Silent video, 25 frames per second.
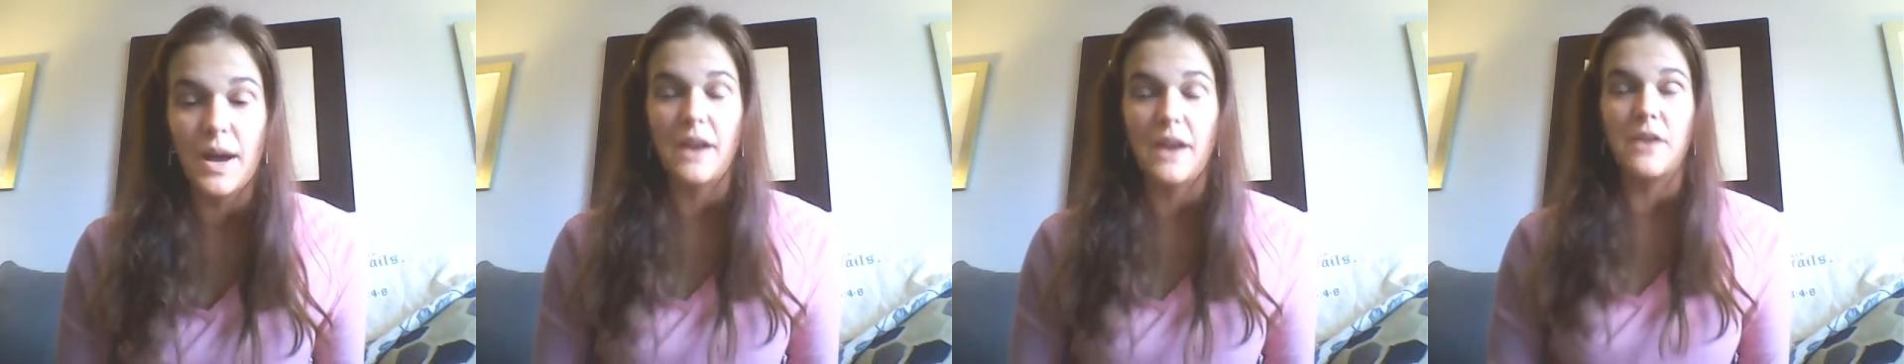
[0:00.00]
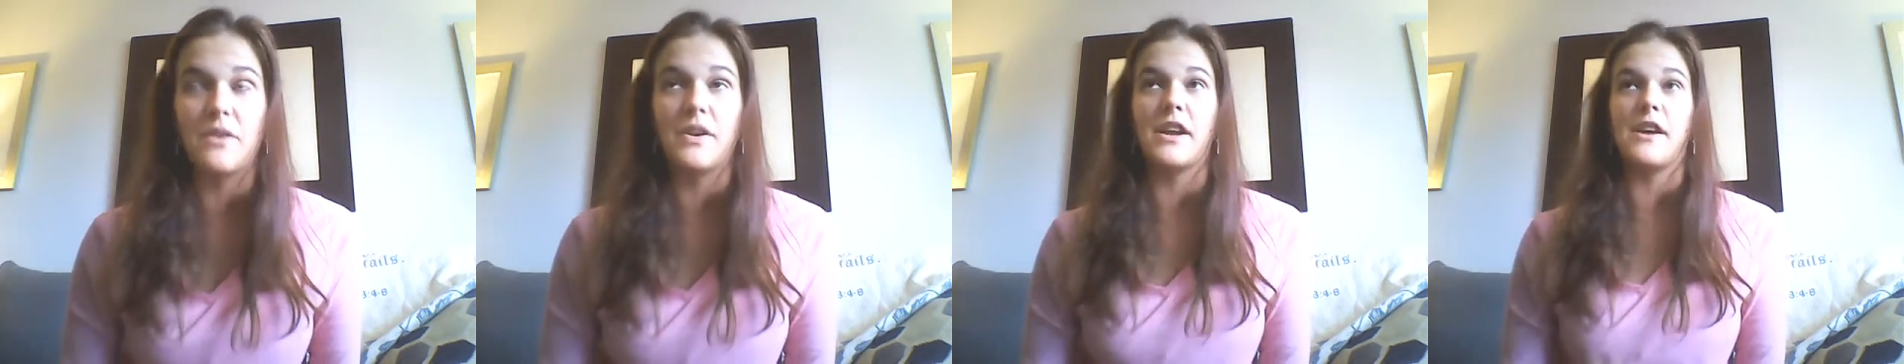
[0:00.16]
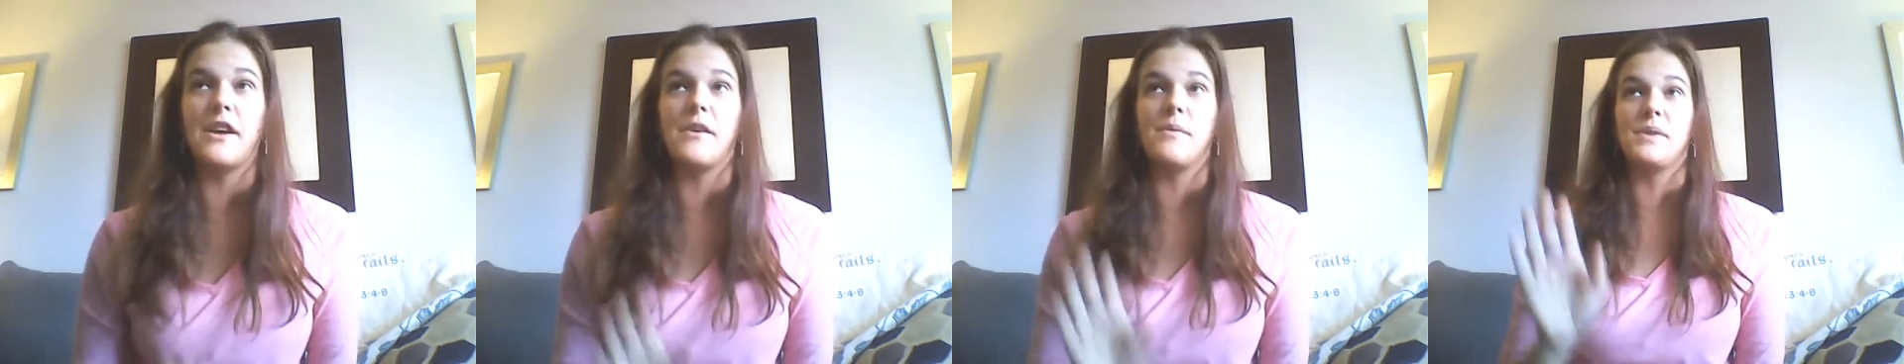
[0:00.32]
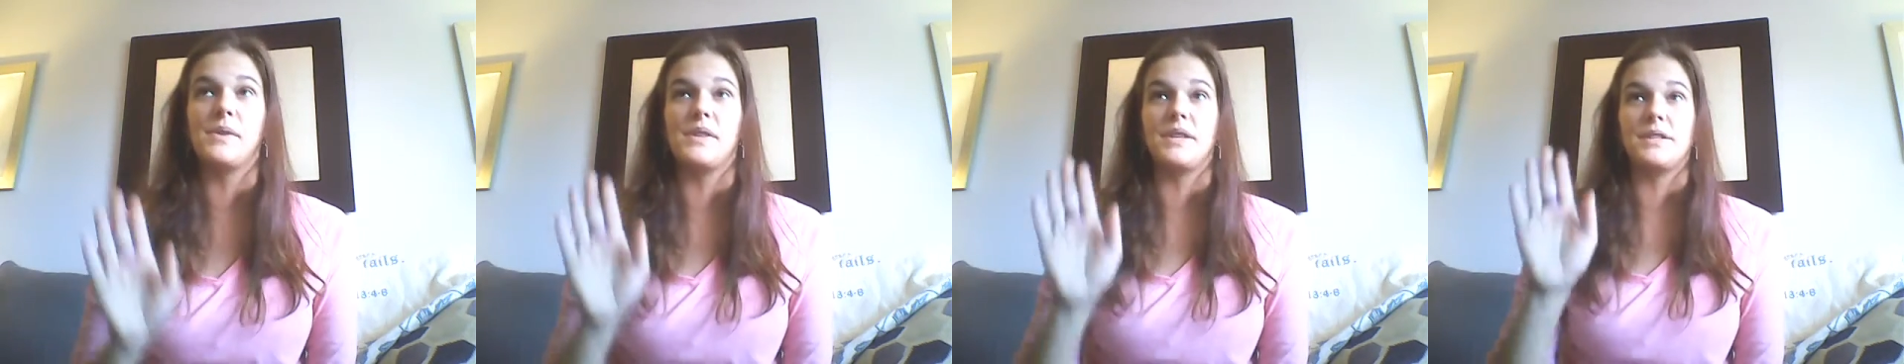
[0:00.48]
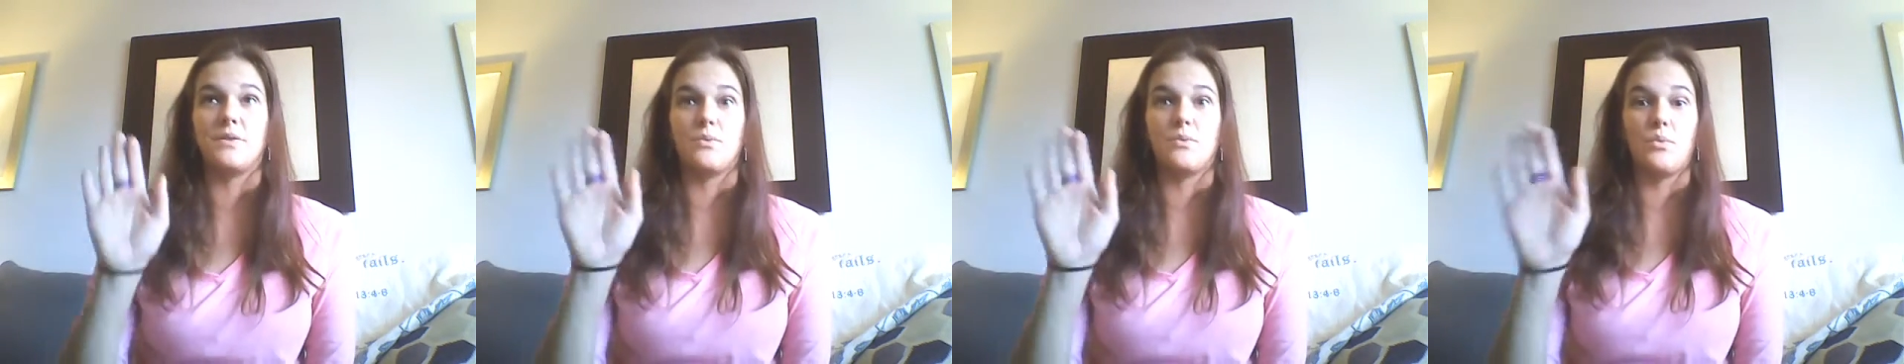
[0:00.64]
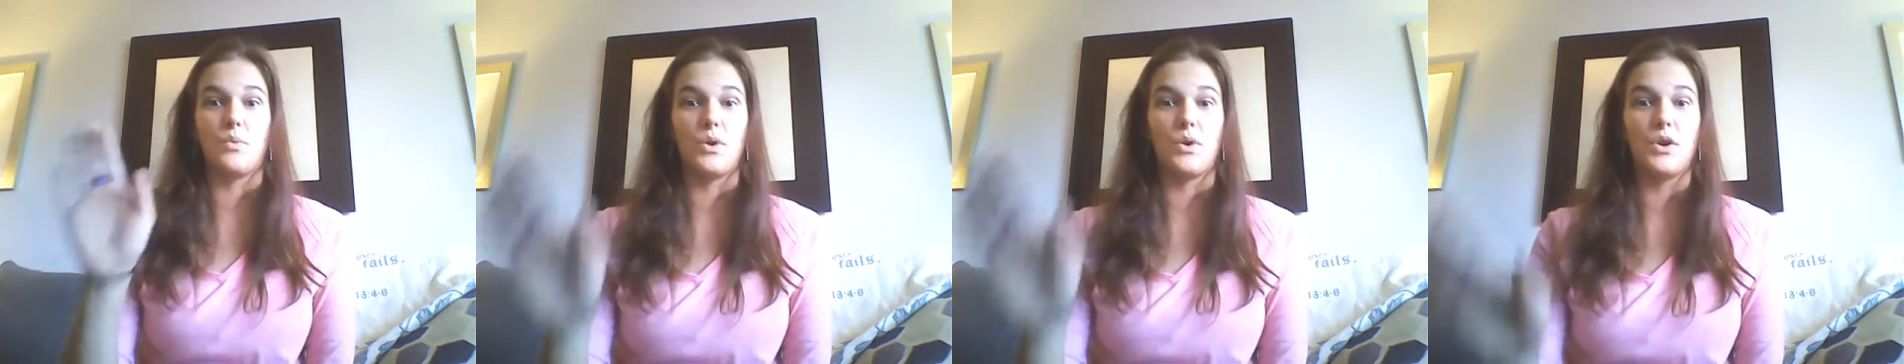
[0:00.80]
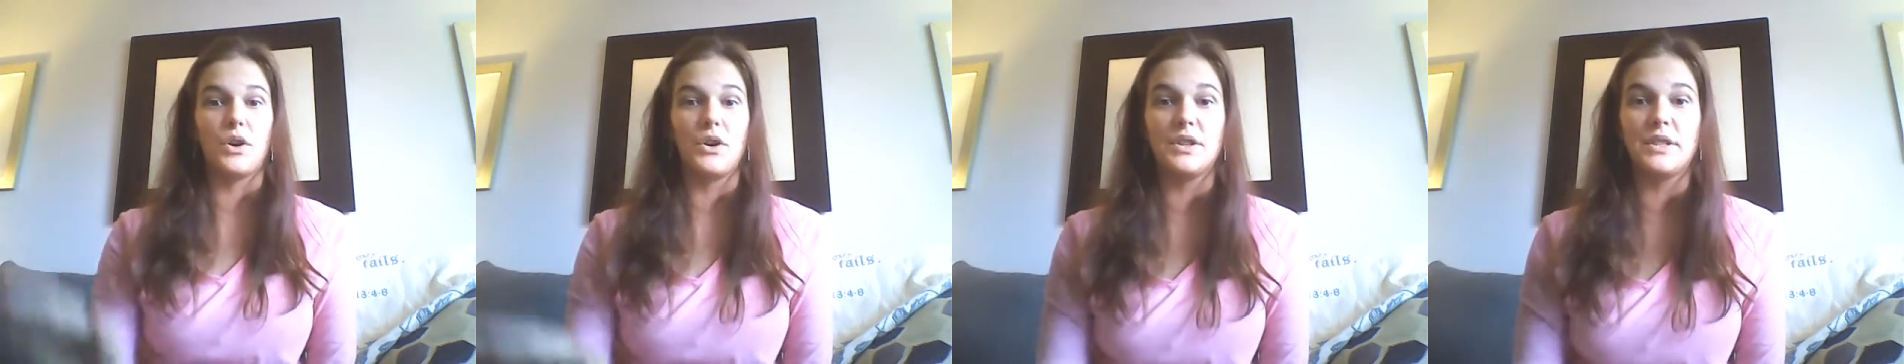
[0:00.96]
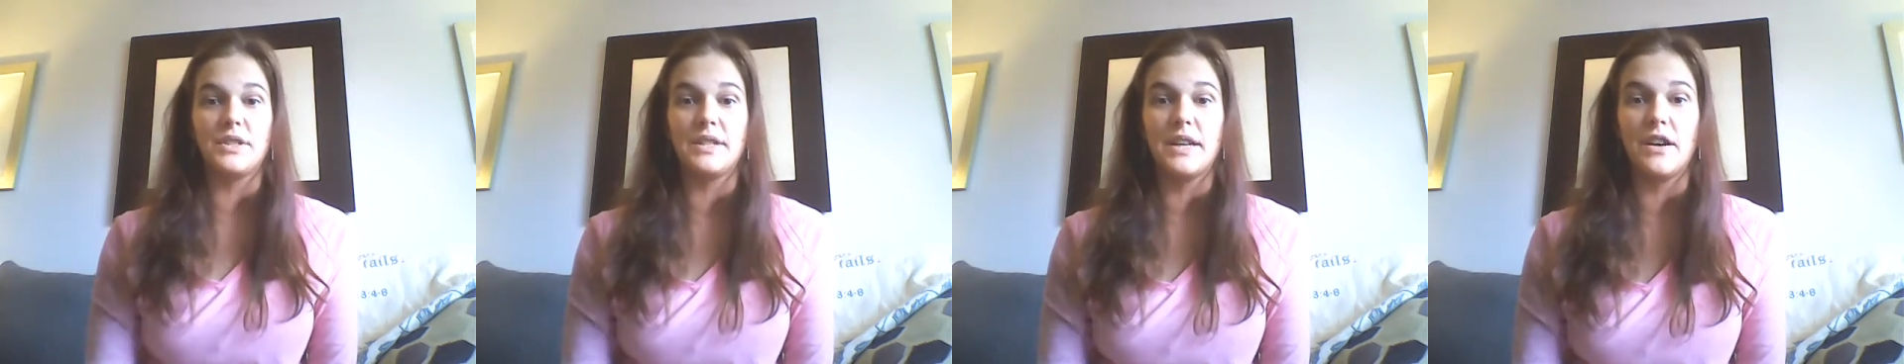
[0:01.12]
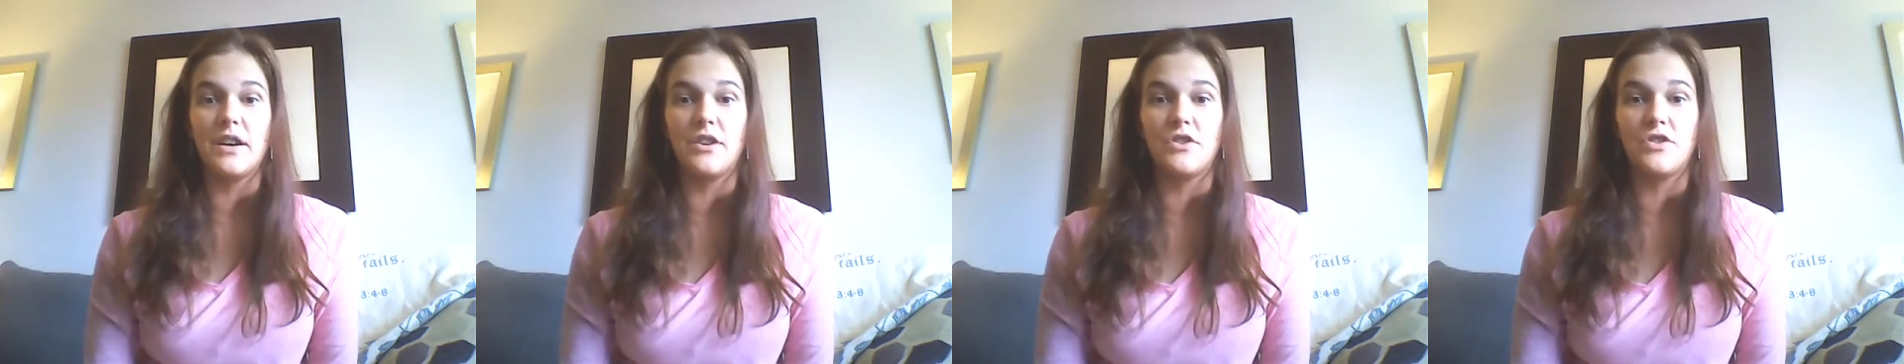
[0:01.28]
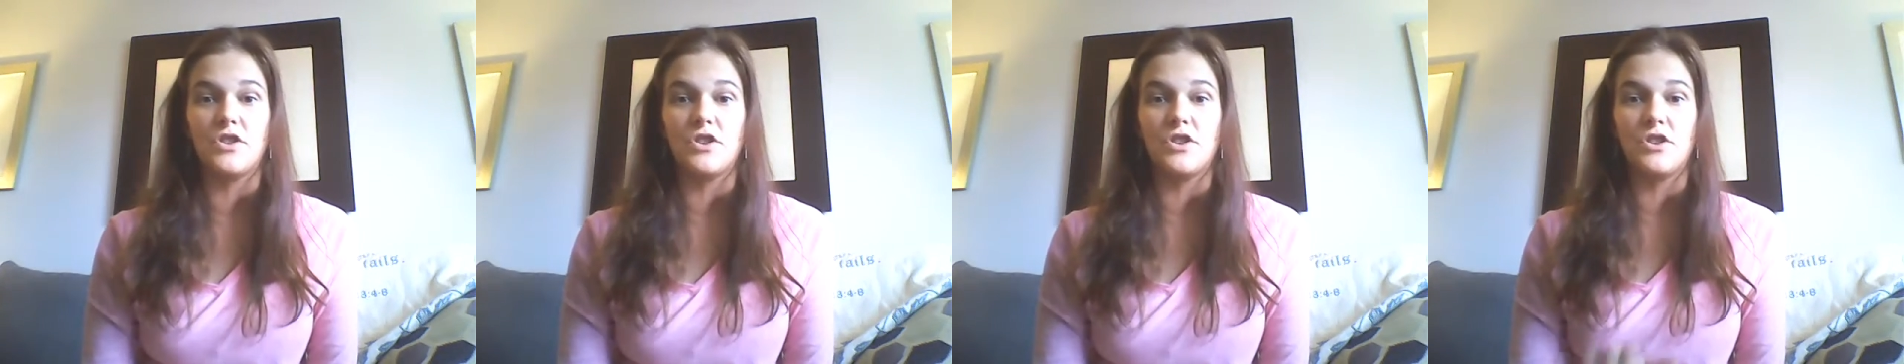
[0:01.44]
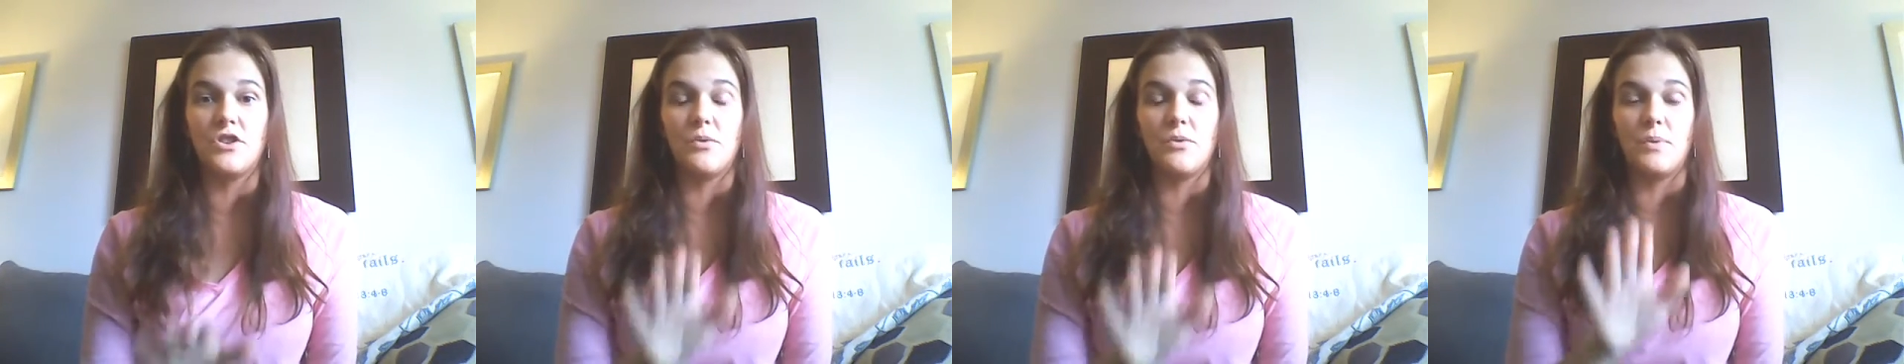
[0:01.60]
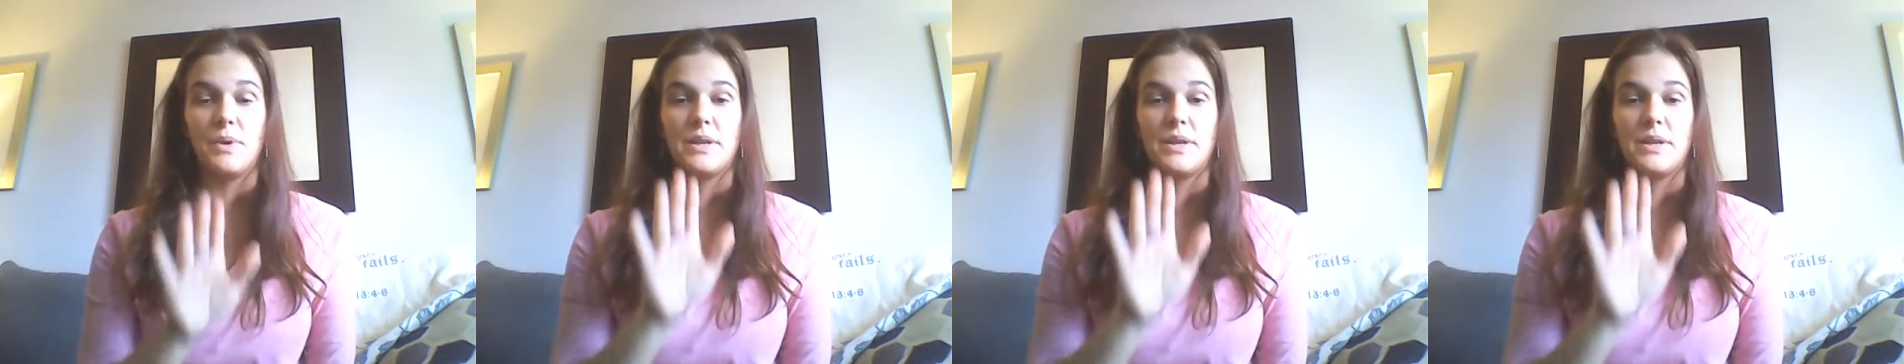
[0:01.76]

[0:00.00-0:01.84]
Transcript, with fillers: I don't care what this world tells you,